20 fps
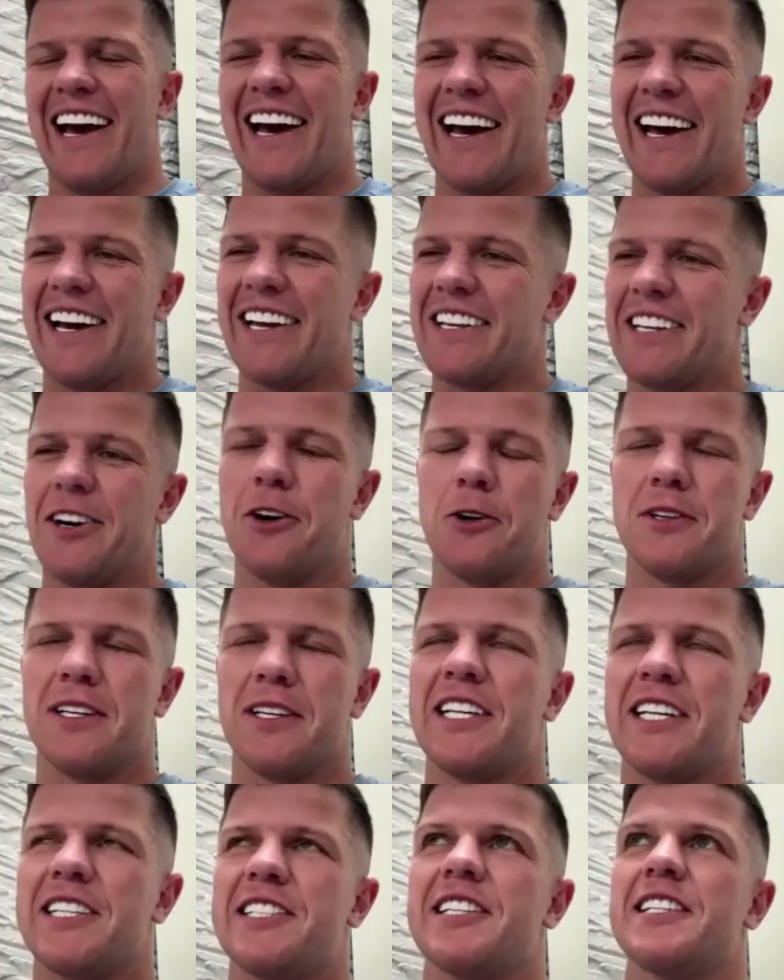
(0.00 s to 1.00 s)
No,
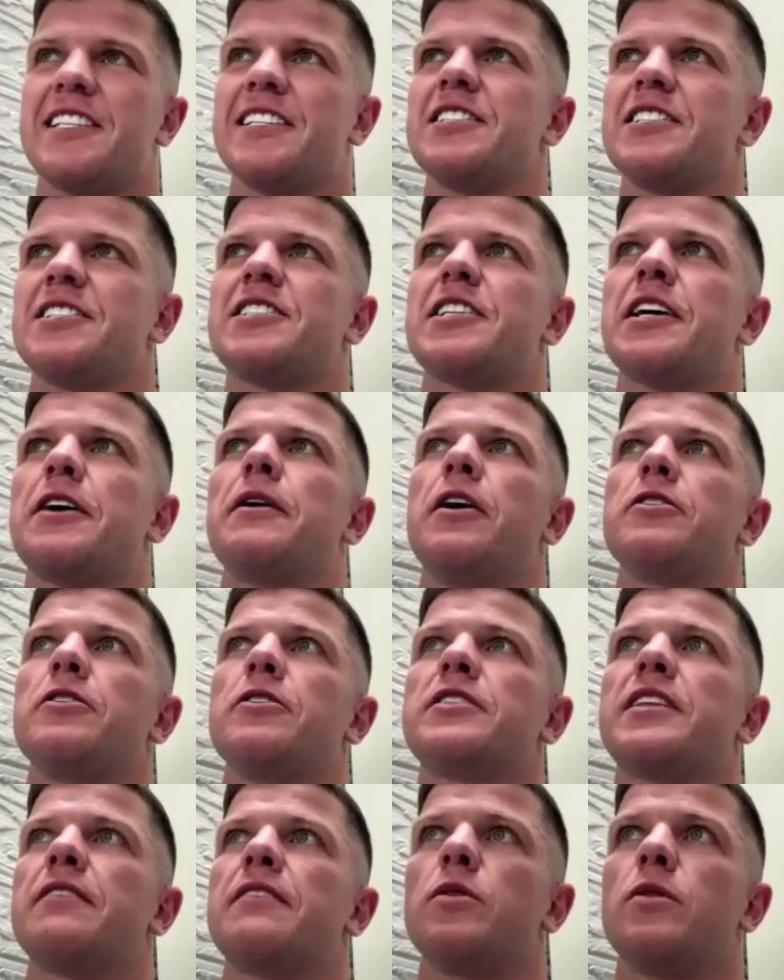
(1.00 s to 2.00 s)
listen, shout out
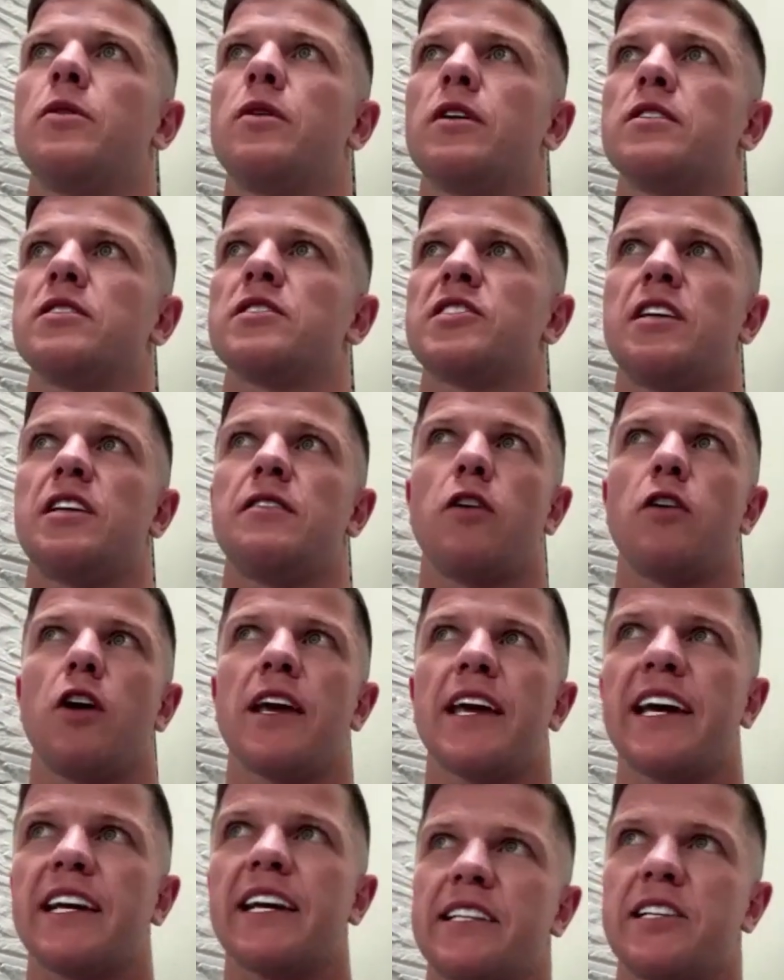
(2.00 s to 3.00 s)
to everyone, Steve. I
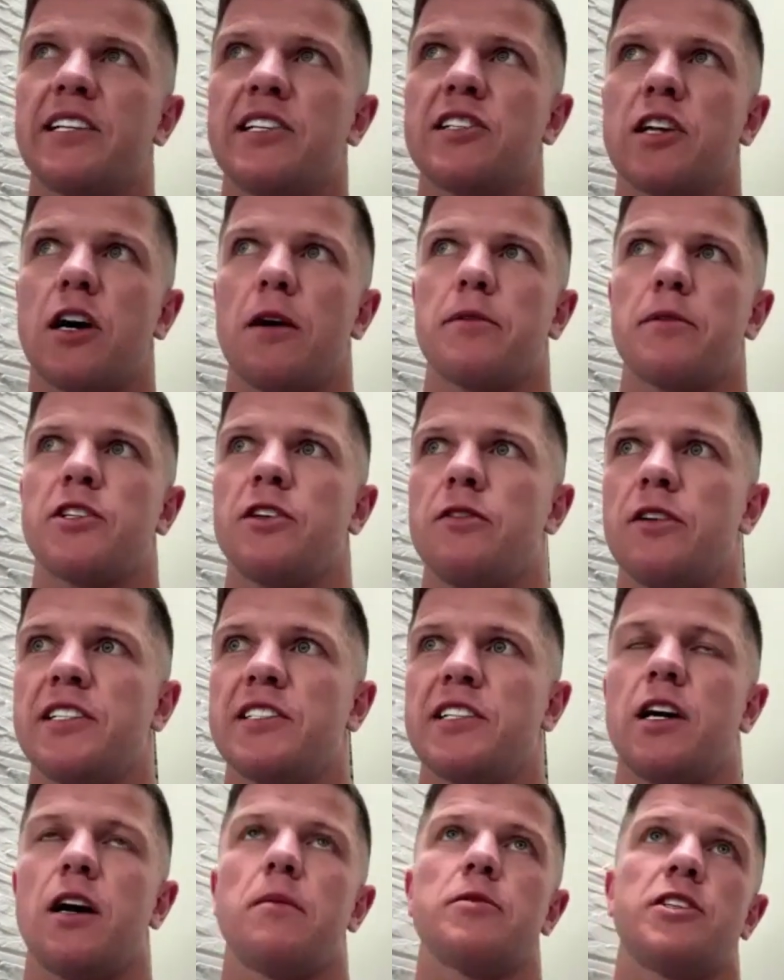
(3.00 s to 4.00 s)
get these opportunities
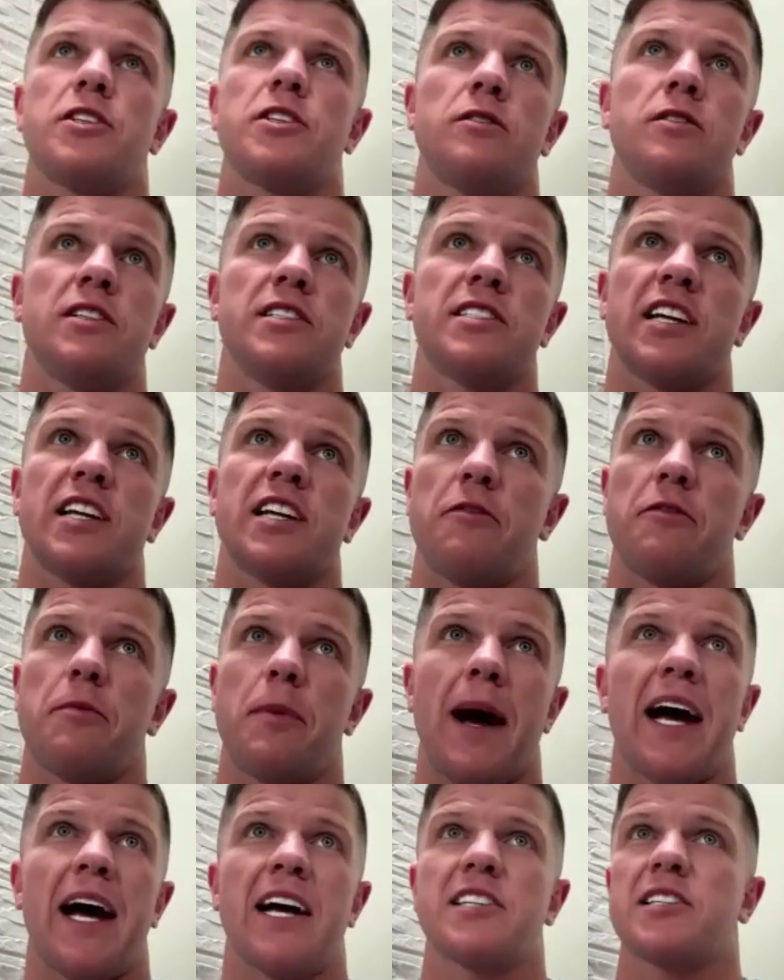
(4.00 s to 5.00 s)
and the opportunities that have
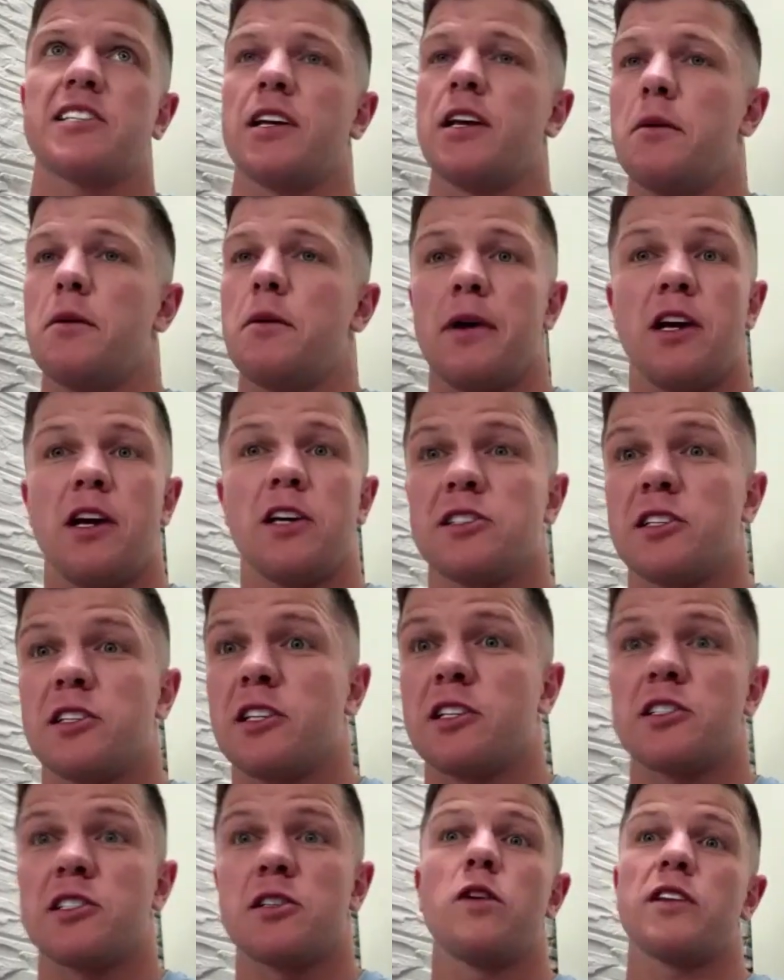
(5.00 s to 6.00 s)
passed because of the
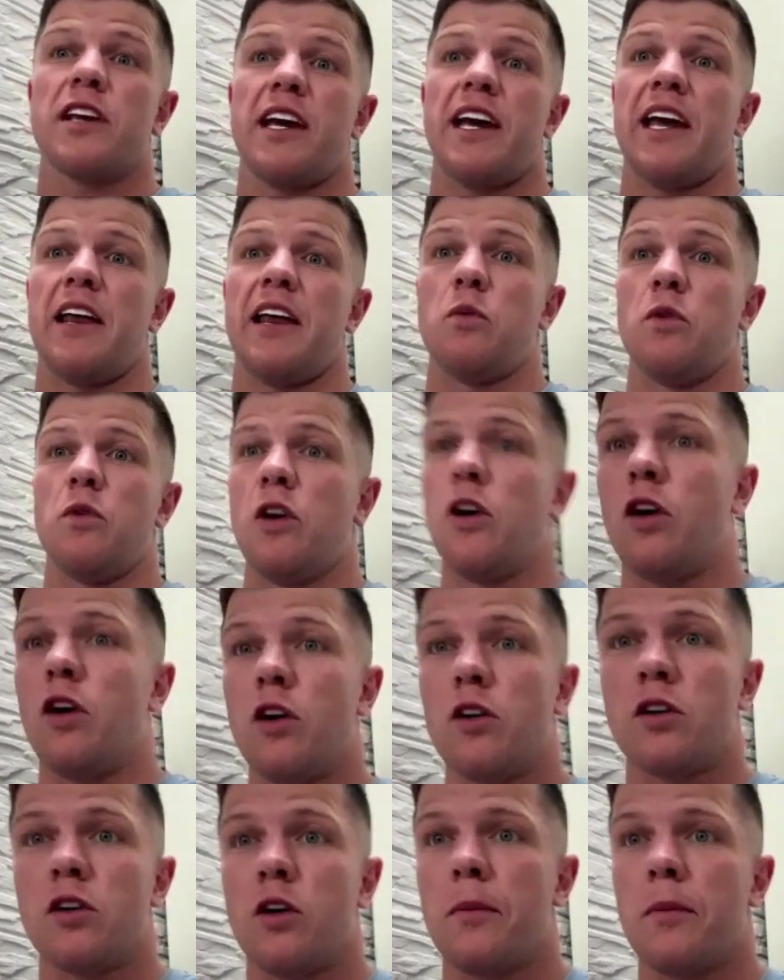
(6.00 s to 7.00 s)
support I get. We all
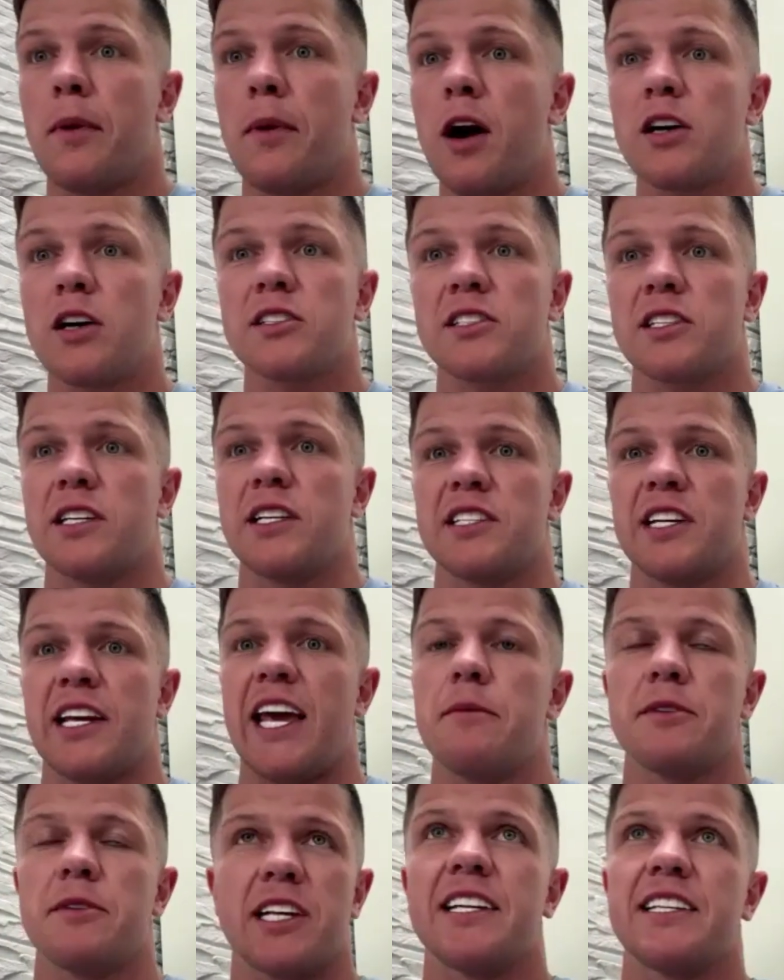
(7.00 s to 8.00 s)
know boxing is a
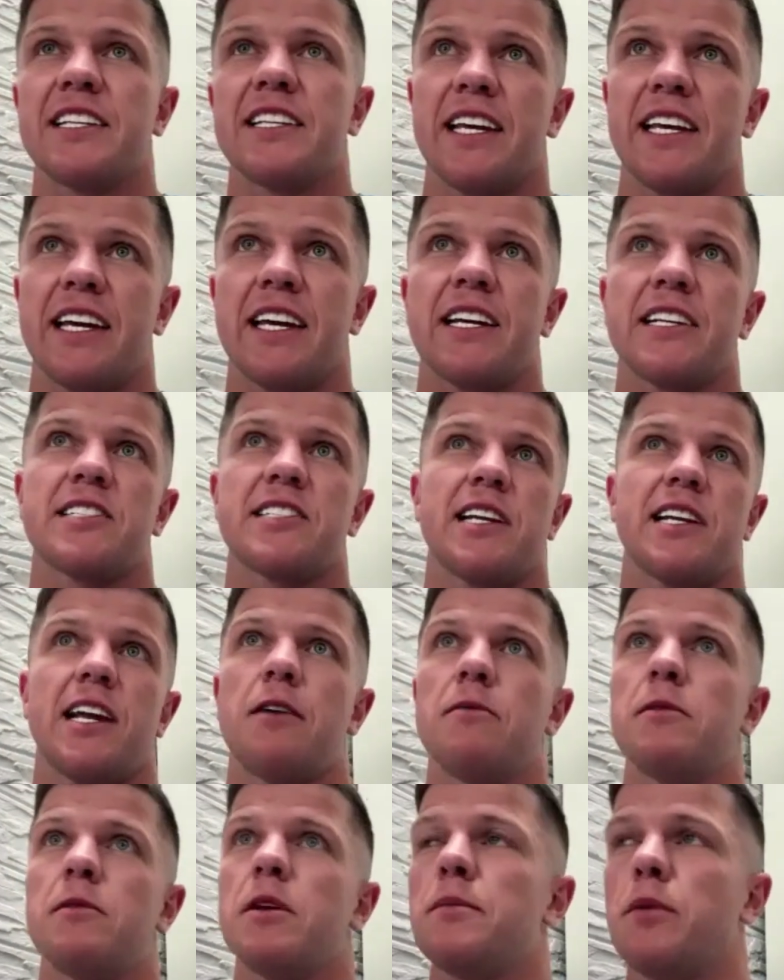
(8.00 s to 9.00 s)
game of selling tickets and how
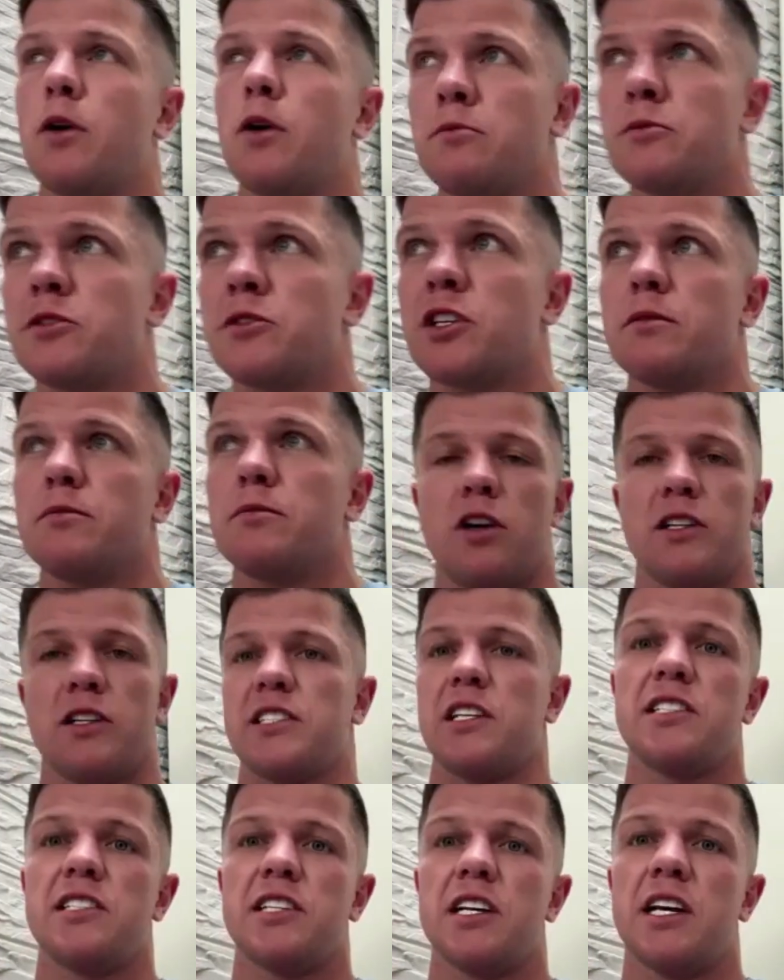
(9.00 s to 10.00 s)
many bums you can put on
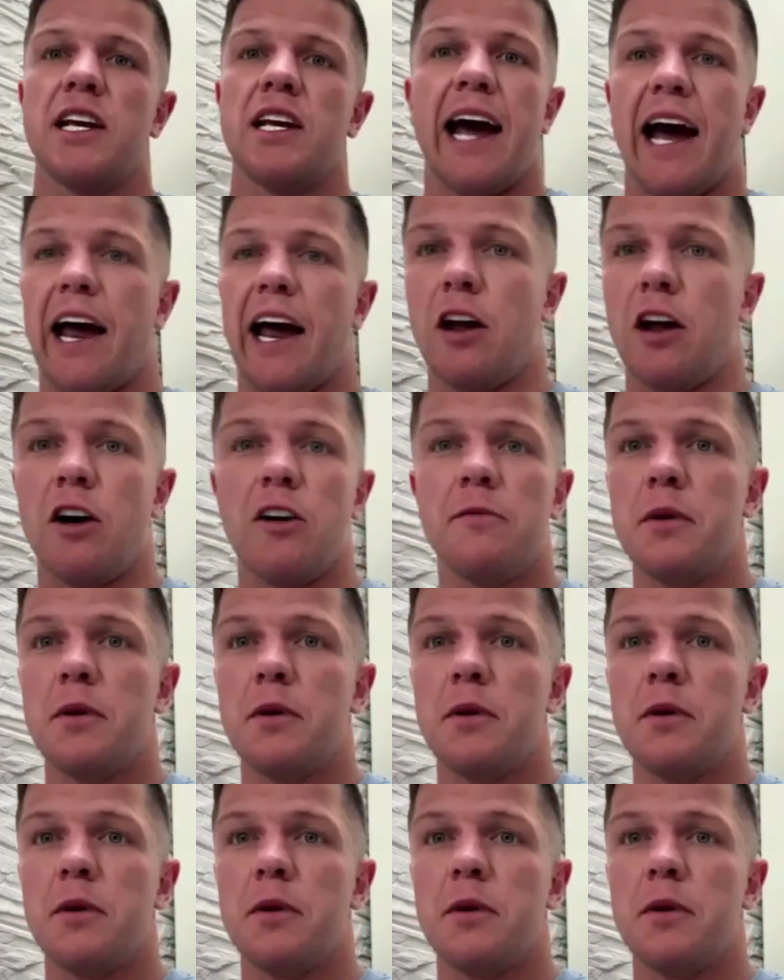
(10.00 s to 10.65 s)
seats. And I've been